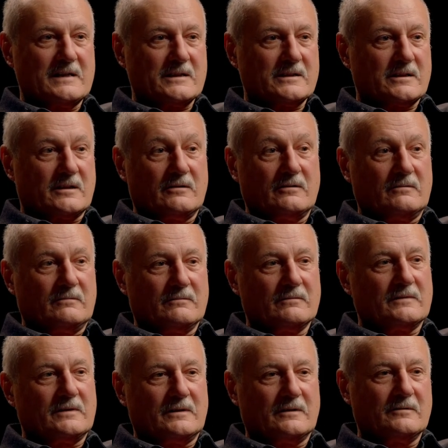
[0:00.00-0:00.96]
So,
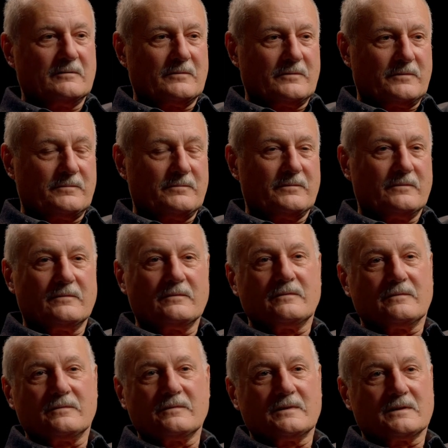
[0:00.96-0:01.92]
you know,
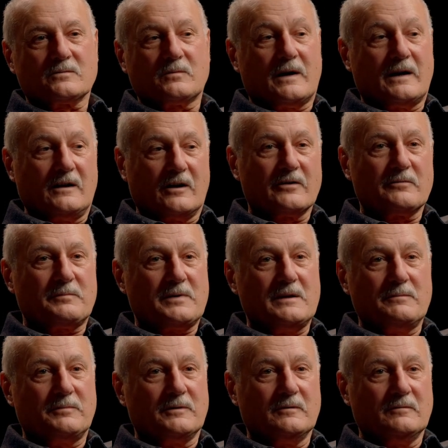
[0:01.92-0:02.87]
that's why a lot of
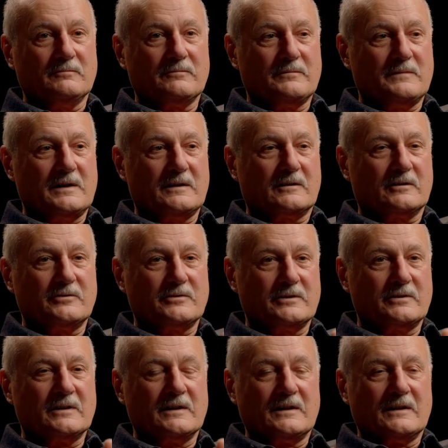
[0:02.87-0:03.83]
people, me
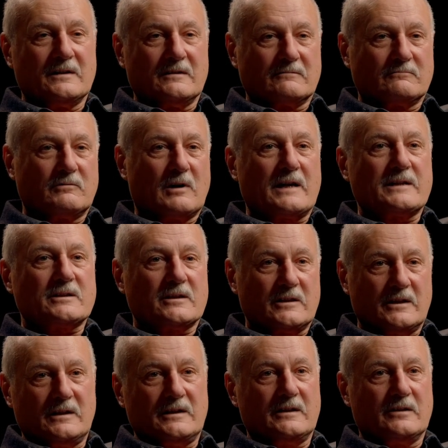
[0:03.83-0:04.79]
included, write
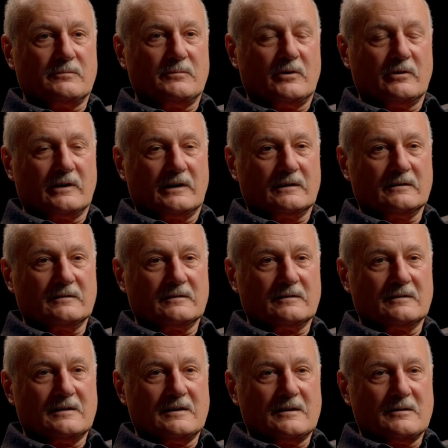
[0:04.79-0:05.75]
early in the morning,
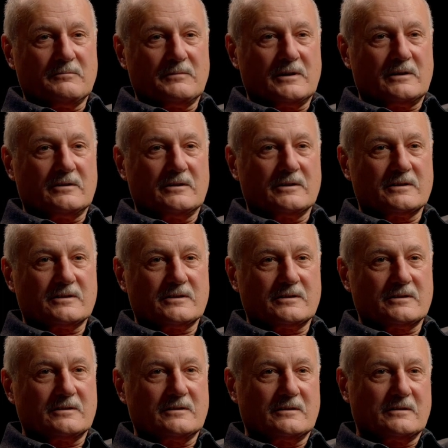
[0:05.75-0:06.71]

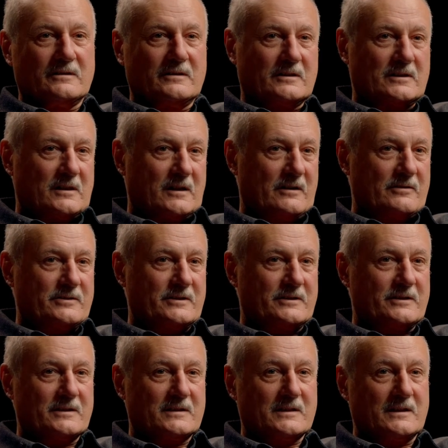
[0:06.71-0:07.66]
because the closer
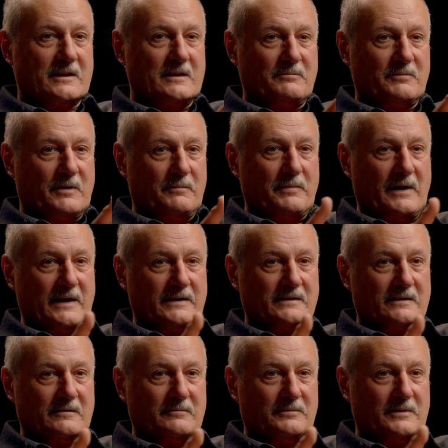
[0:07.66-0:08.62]
to sleep, the
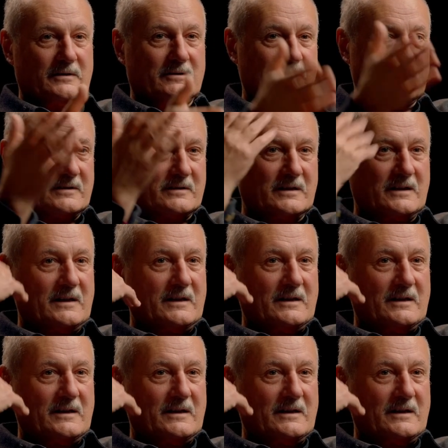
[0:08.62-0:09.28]
better, because